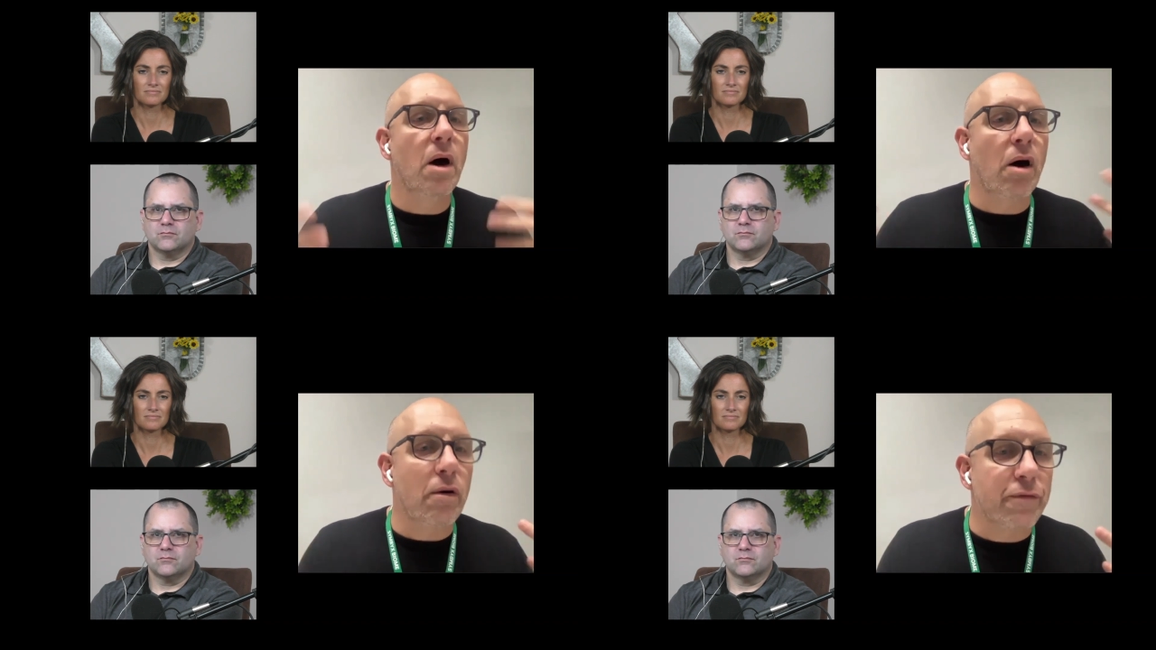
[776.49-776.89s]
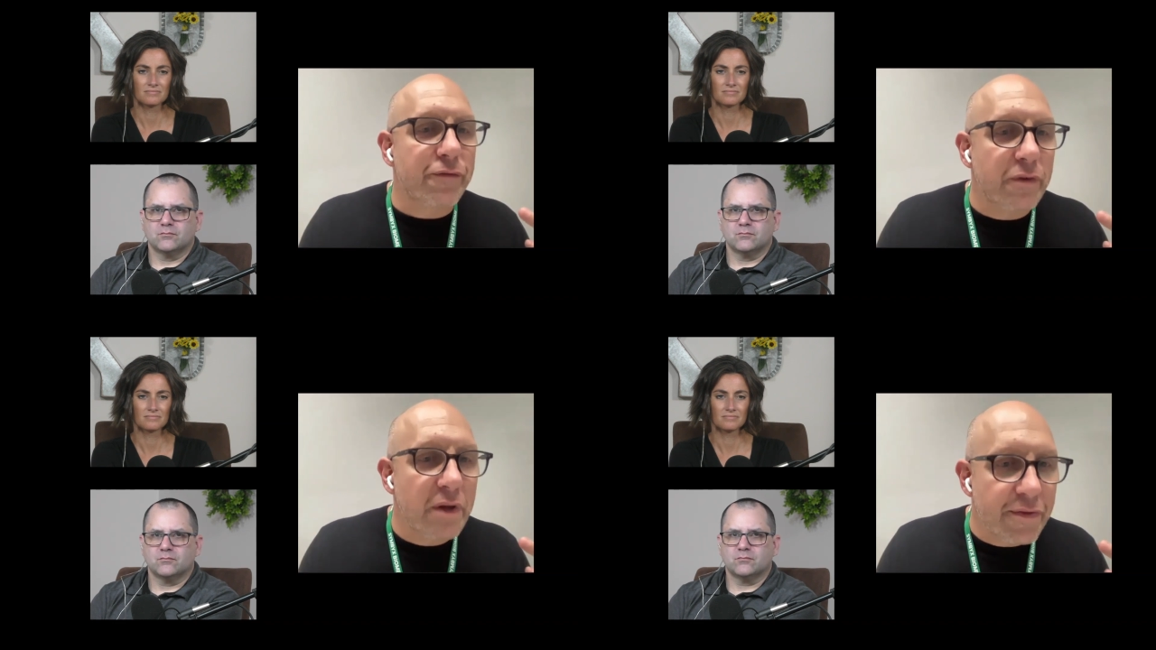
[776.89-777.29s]

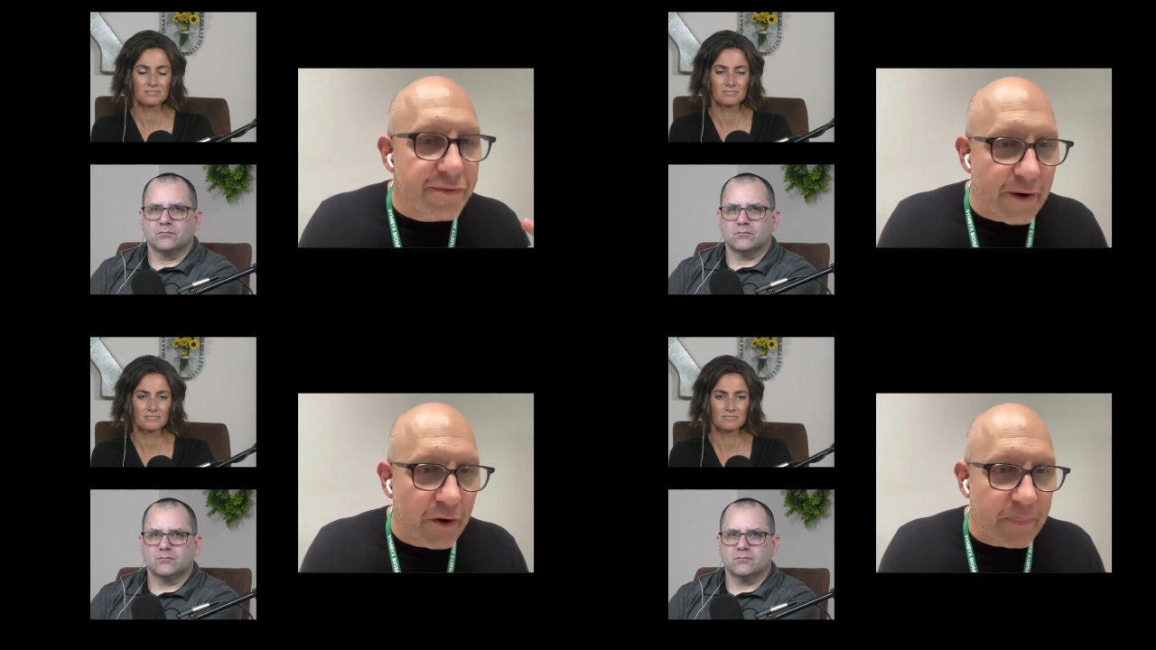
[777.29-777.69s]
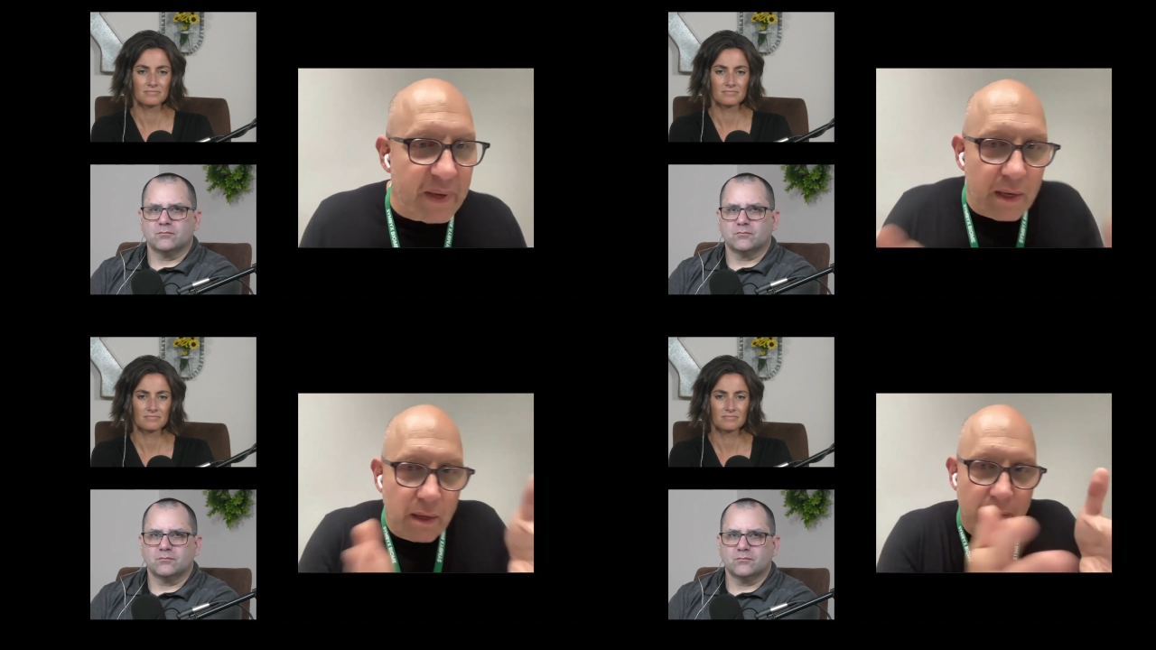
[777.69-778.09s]
Speaker 1: of
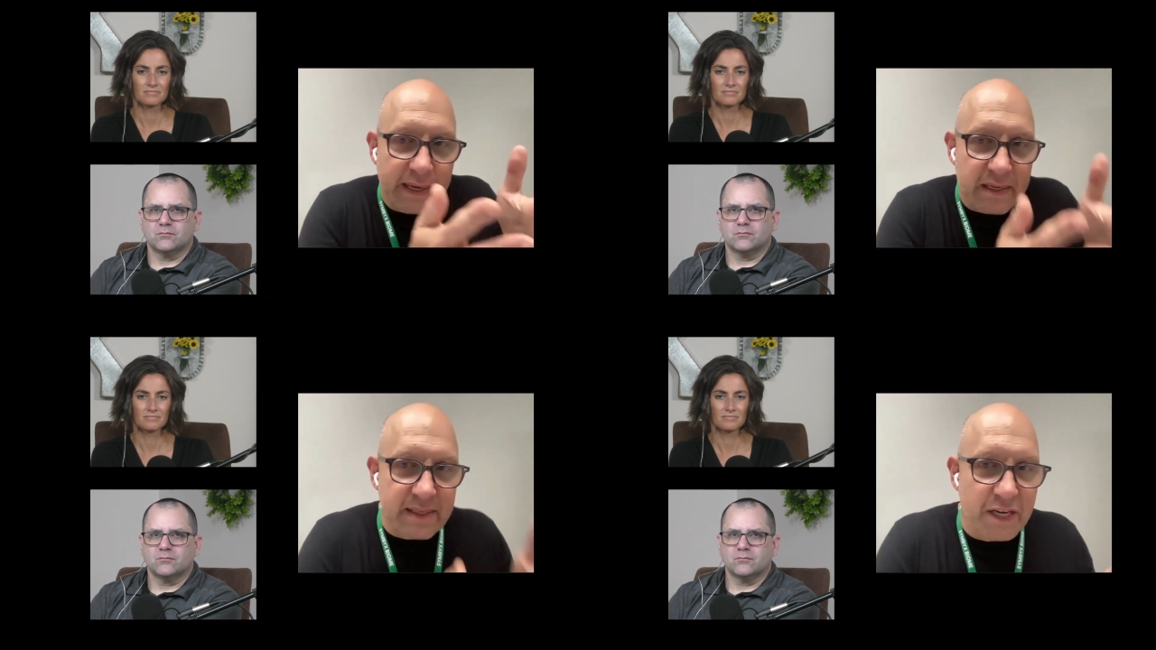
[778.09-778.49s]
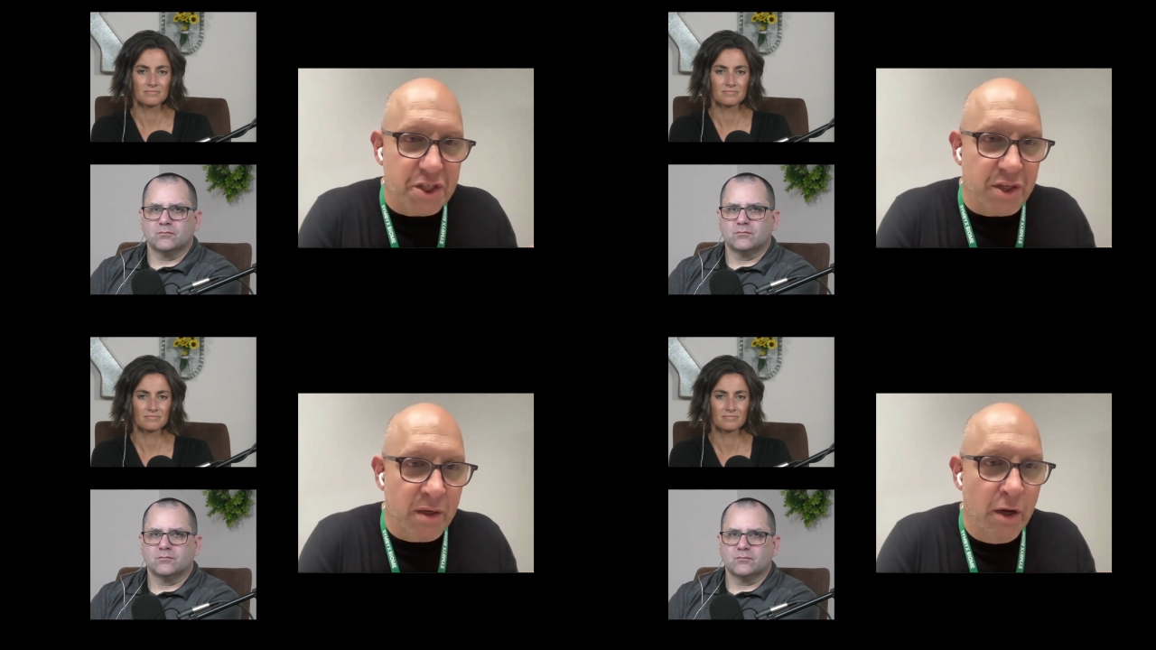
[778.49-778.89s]
therapy in a
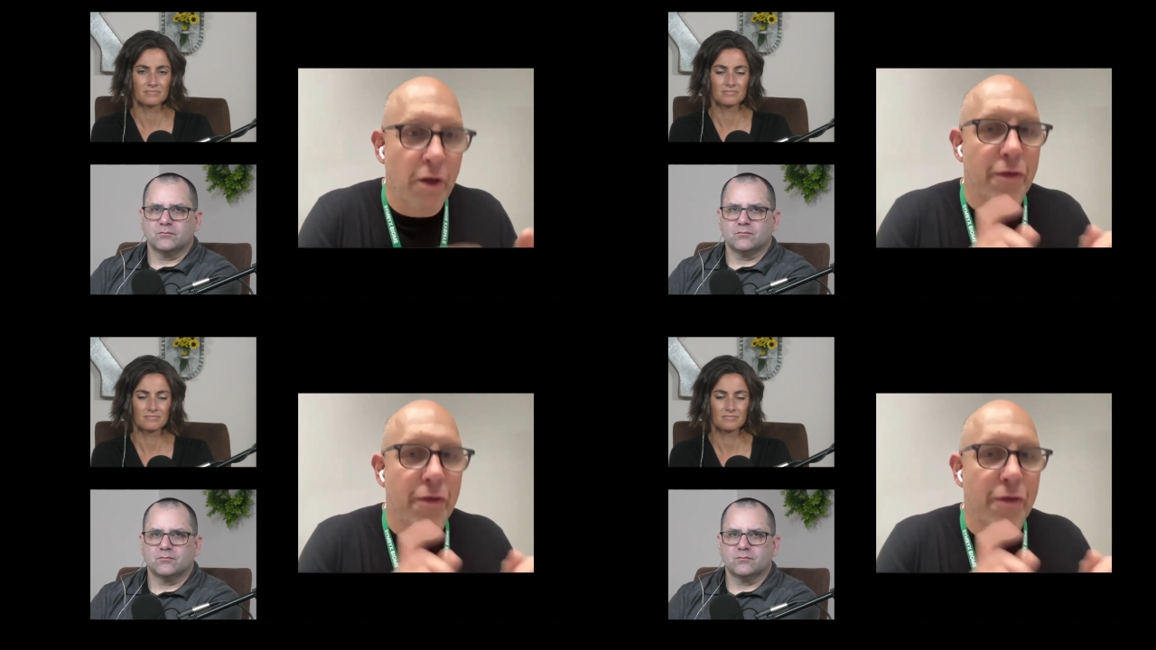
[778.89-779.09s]
session